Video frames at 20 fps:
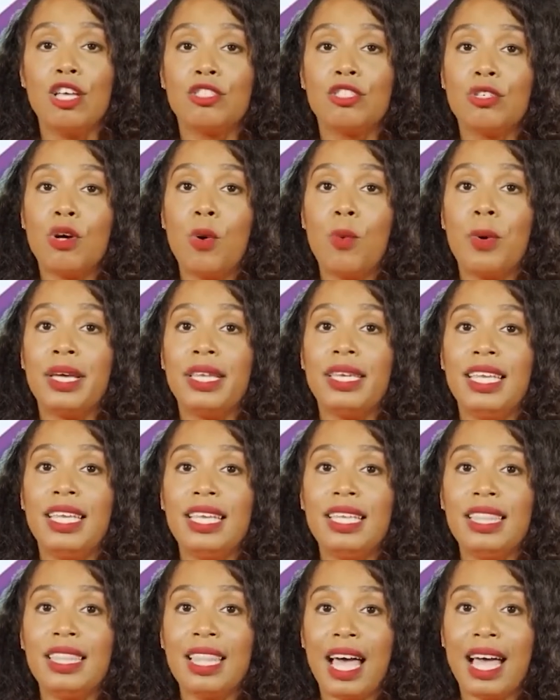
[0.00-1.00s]
So when
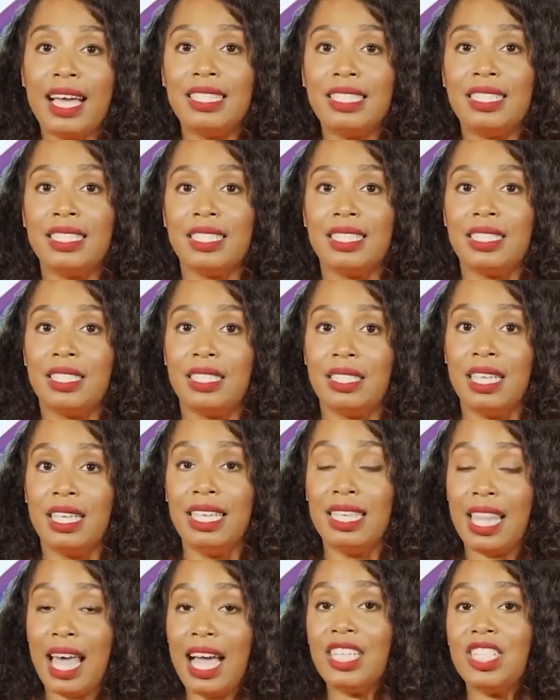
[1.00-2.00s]
Elisha,
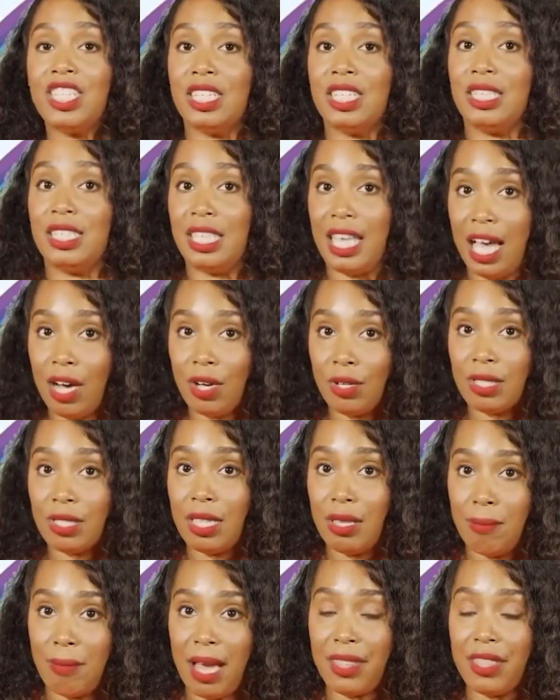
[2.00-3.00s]
Elisha
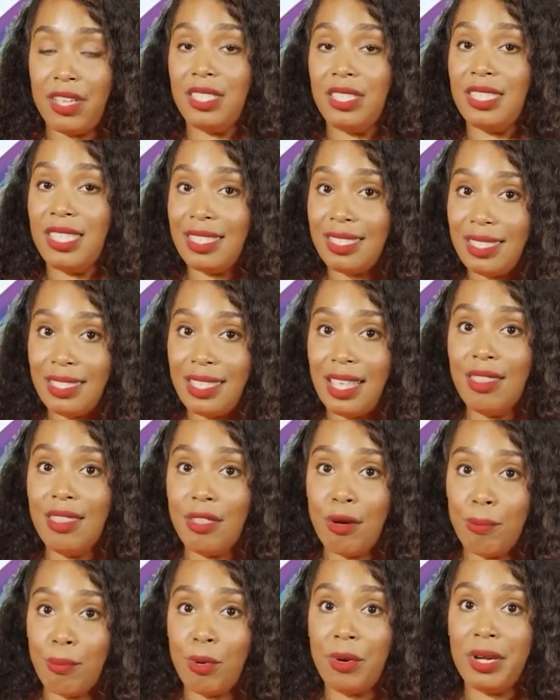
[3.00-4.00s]
tells the mother to
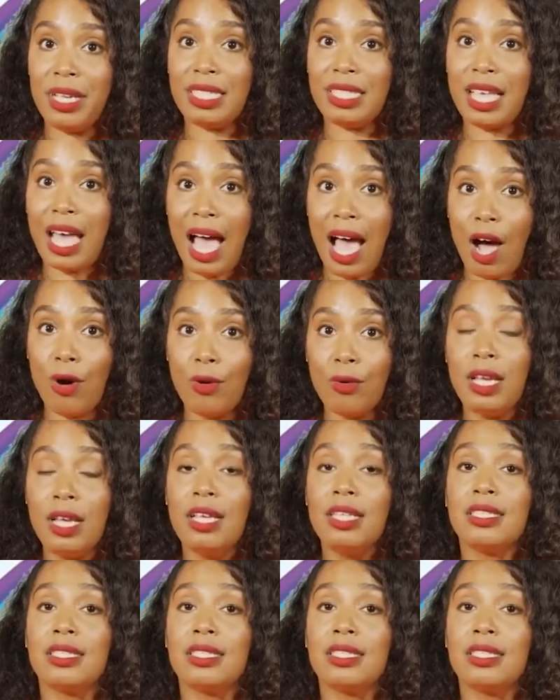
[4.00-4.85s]
send the boys out